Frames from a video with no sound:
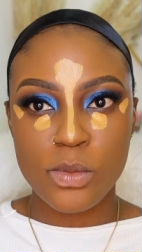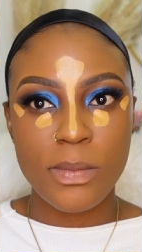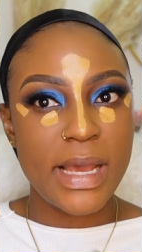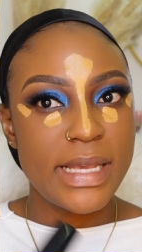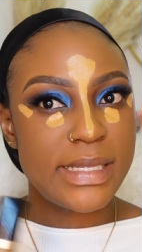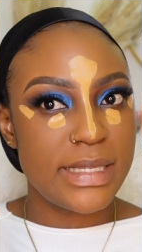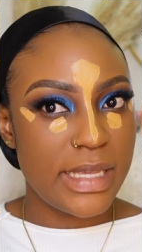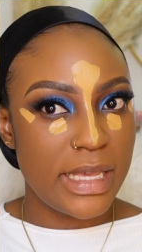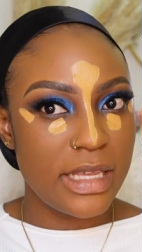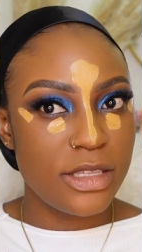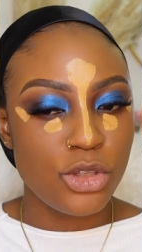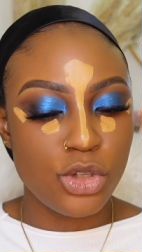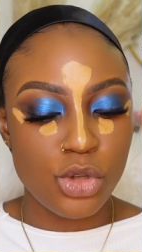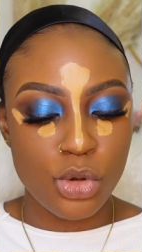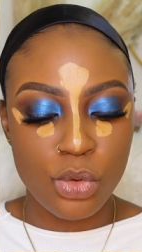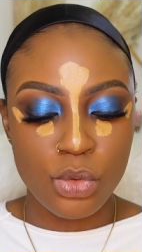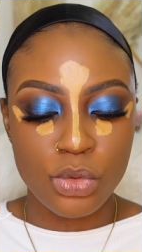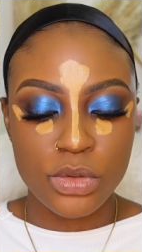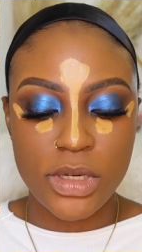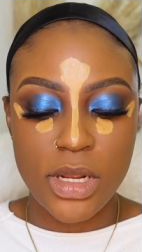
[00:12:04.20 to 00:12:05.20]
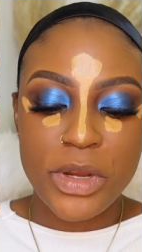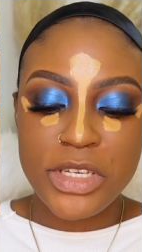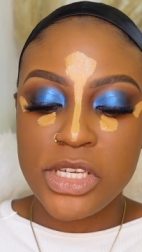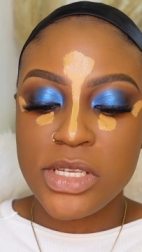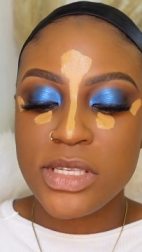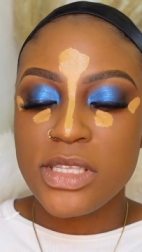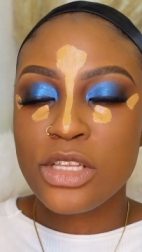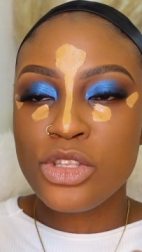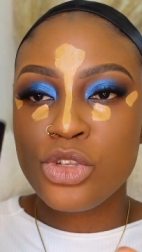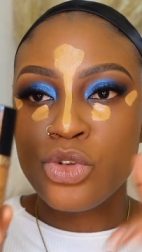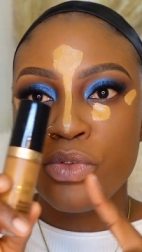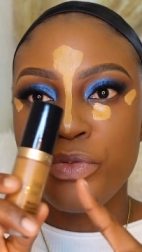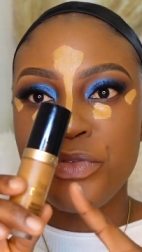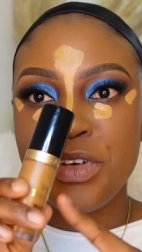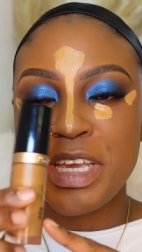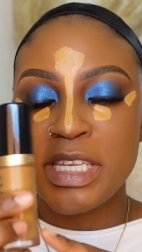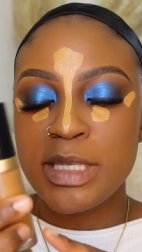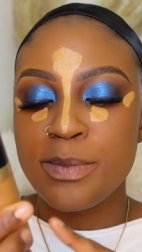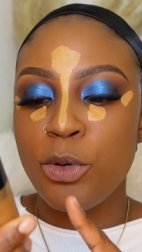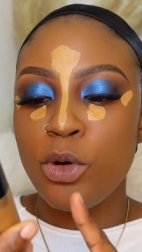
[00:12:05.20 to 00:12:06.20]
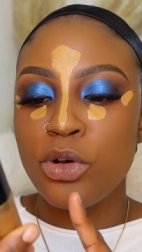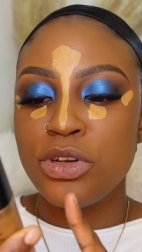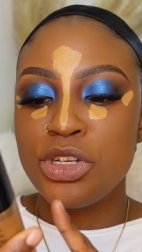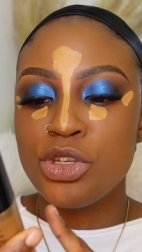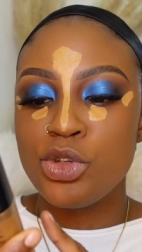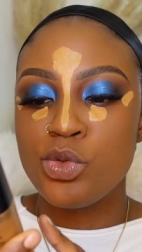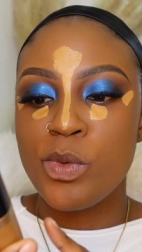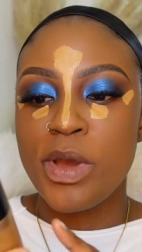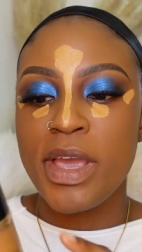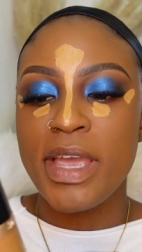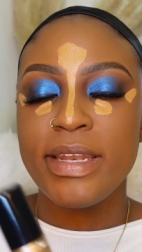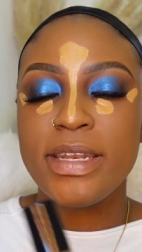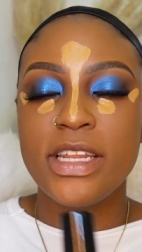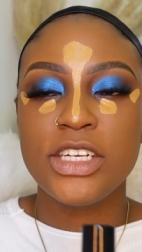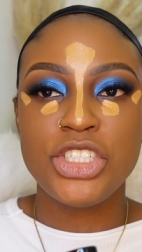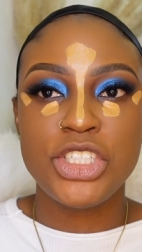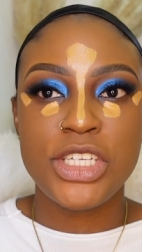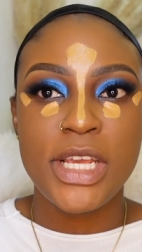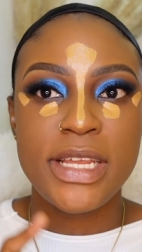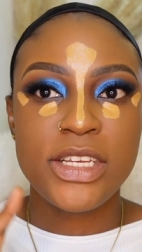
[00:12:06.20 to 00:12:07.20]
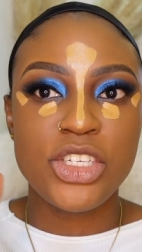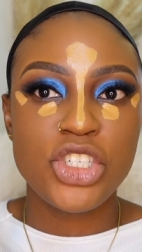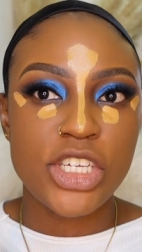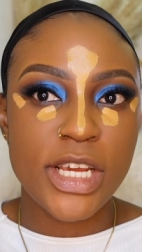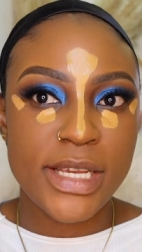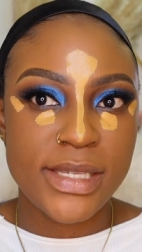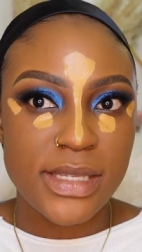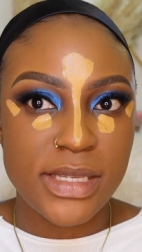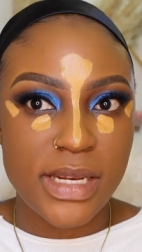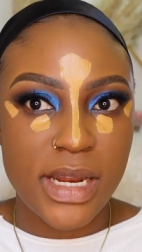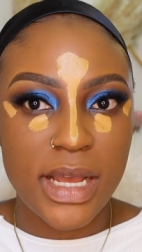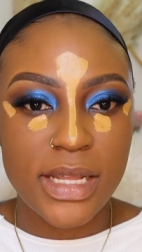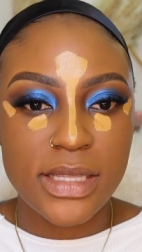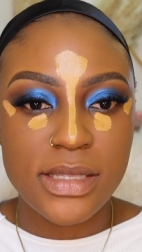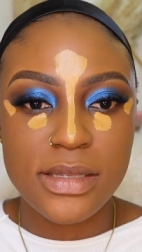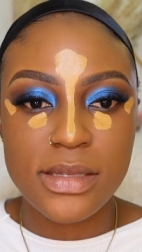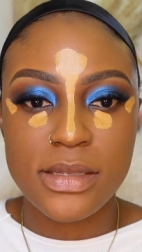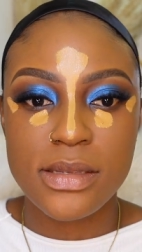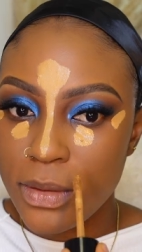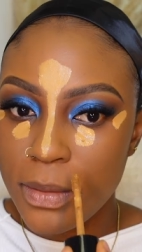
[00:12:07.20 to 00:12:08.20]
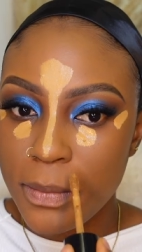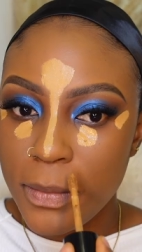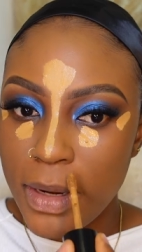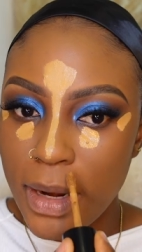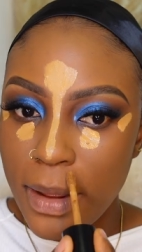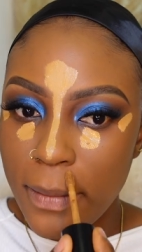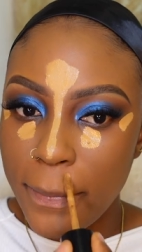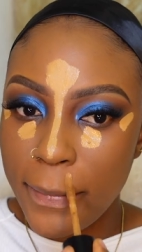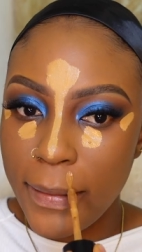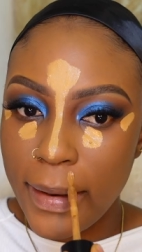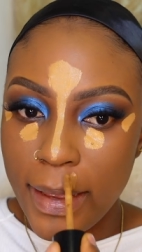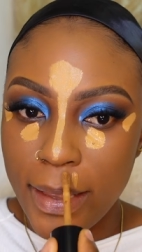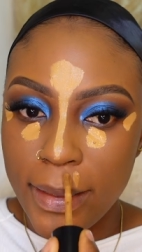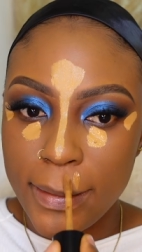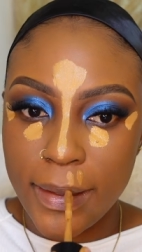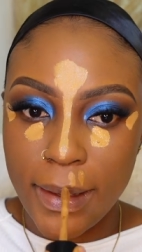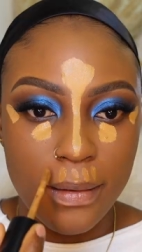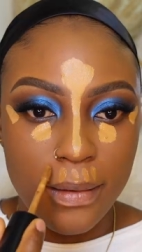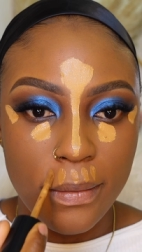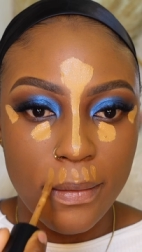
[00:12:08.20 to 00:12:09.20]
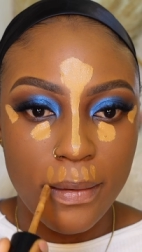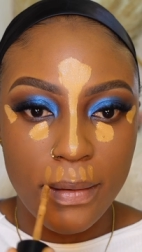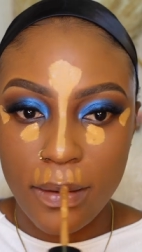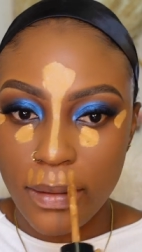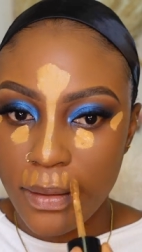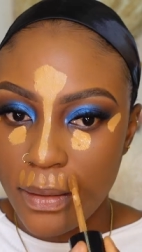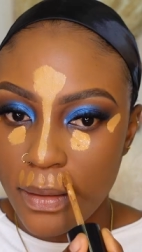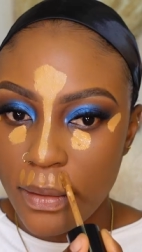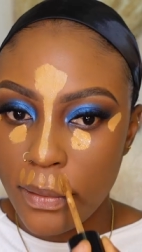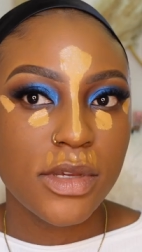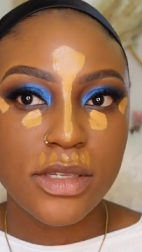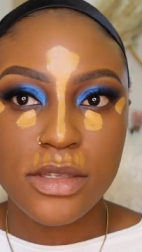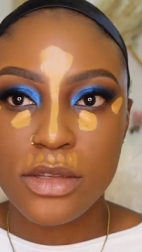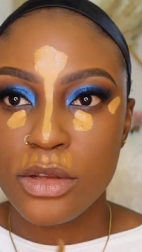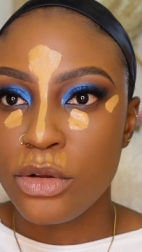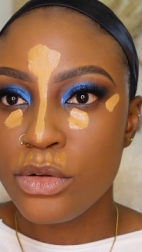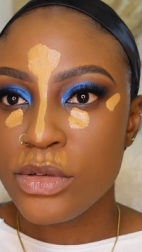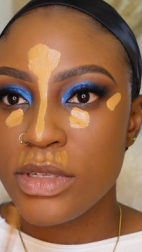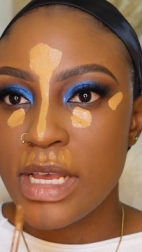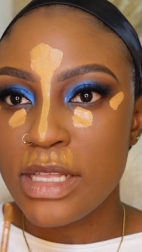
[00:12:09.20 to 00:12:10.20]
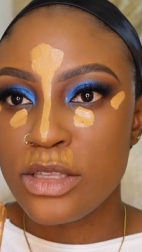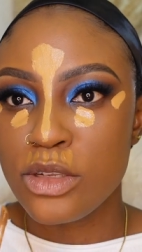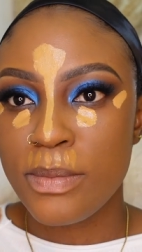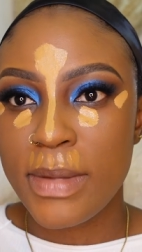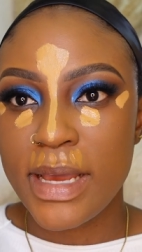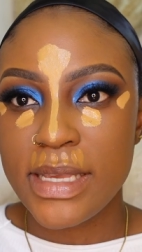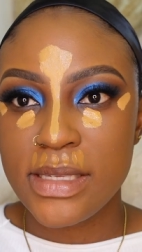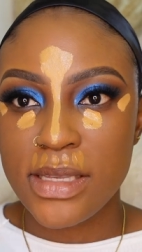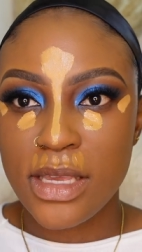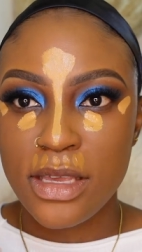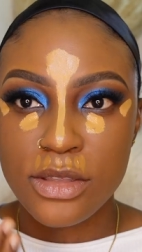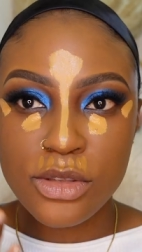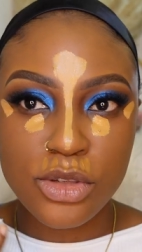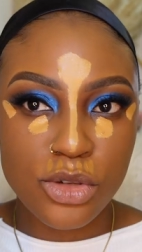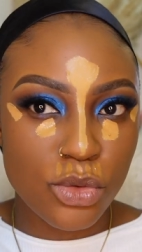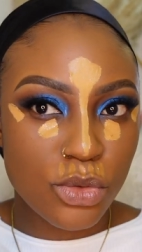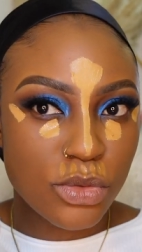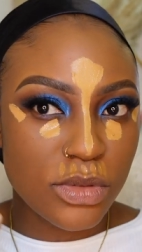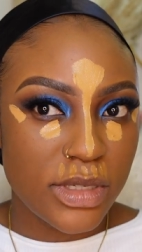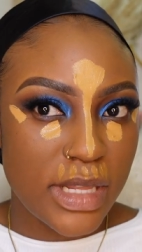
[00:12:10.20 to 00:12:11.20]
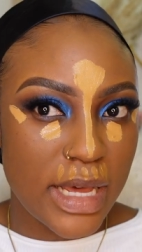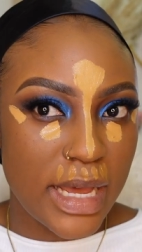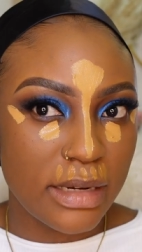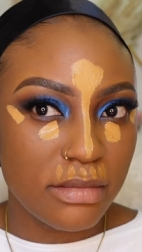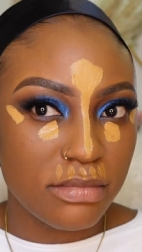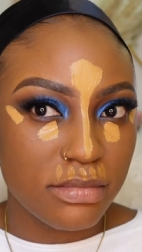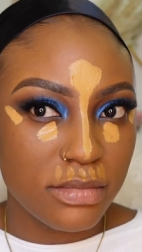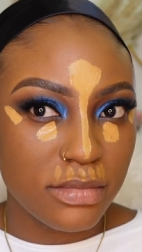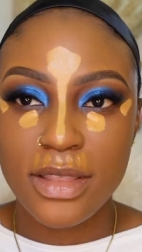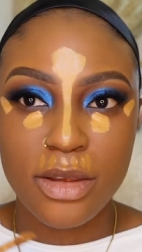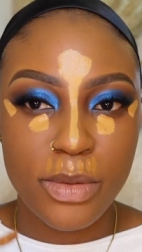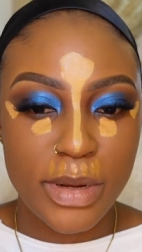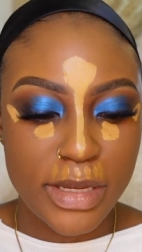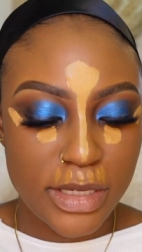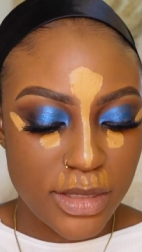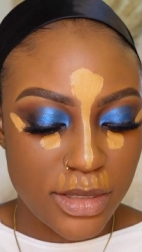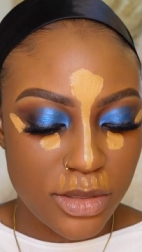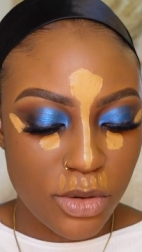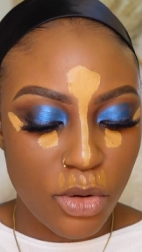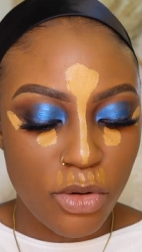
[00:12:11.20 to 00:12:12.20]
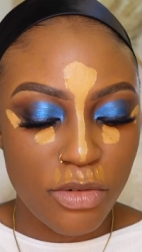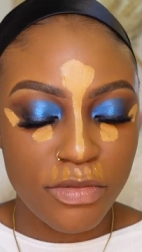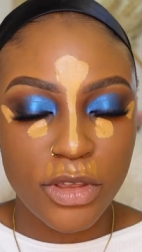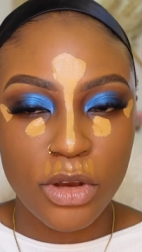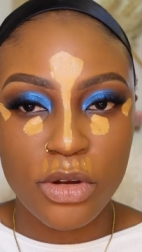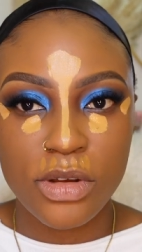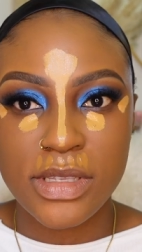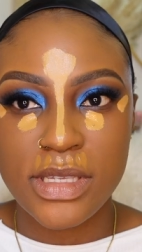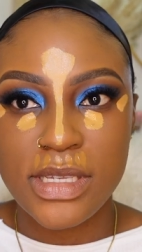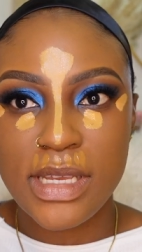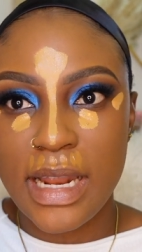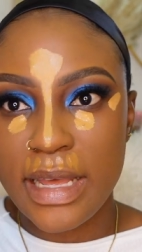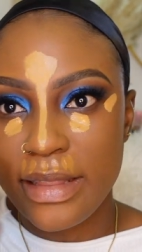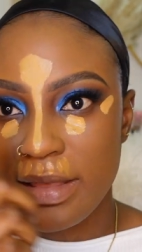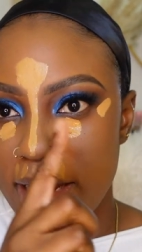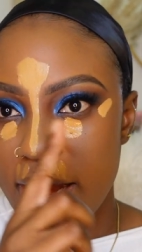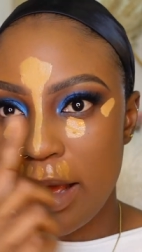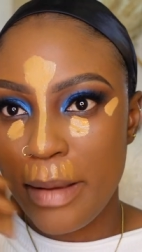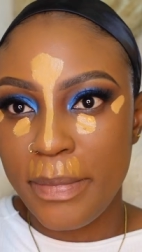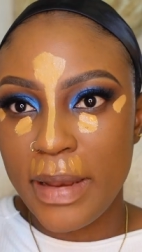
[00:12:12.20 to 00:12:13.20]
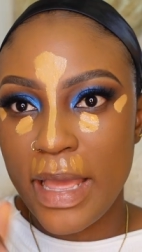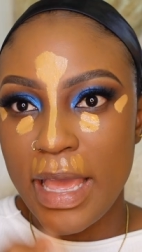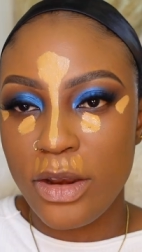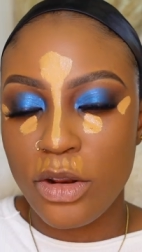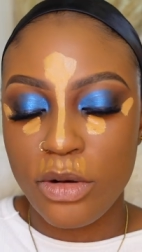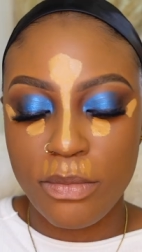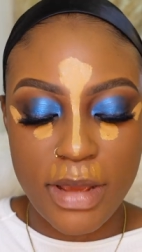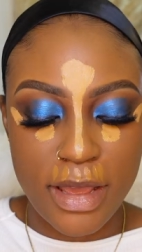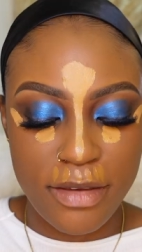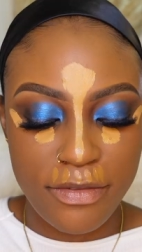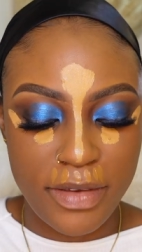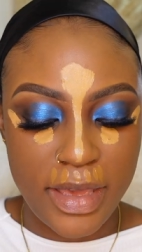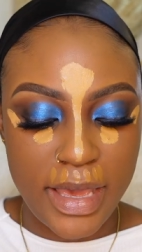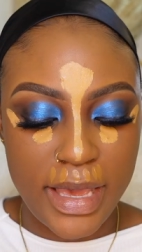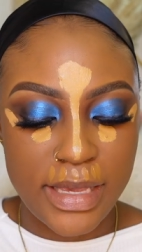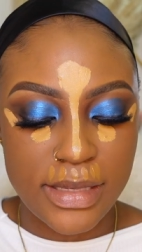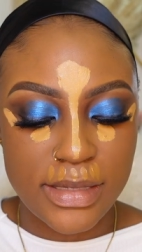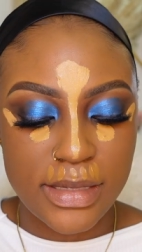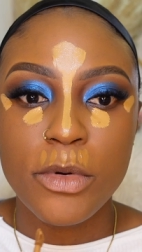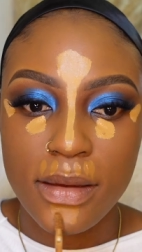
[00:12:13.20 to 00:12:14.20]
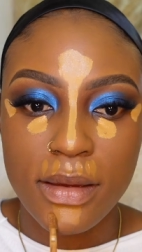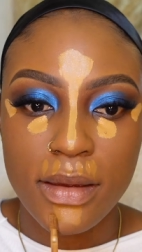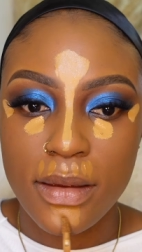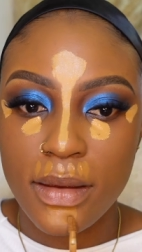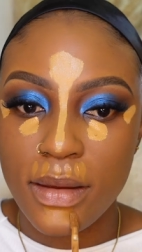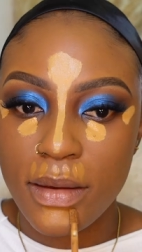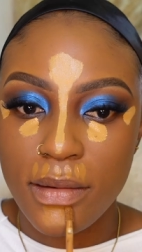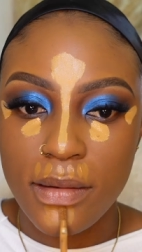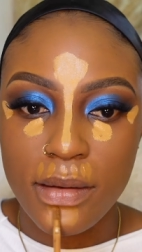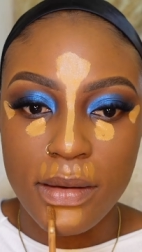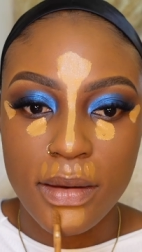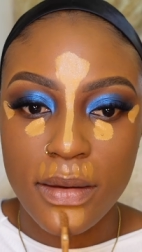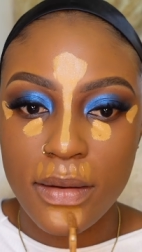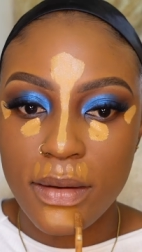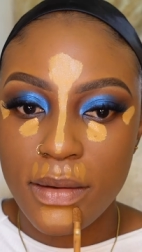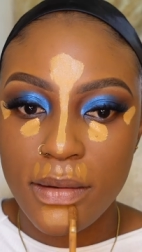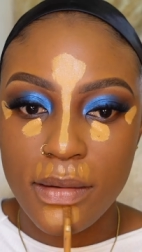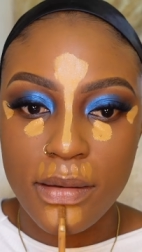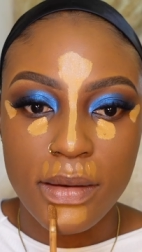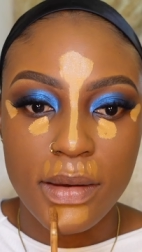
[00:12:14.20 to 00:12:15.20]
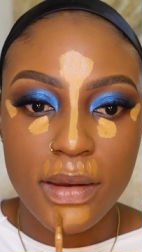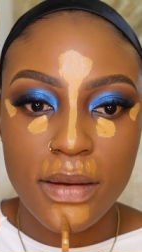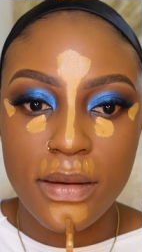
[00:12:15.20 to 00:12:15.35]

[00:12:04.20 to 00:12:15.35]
my skin tone, which is the Too Faced Born This Way in the shade Chestnut. So I'm gonna apply that here. It's closer to my skin tone than the rest of the concealer that I applied on my face. I'm also gonna apply some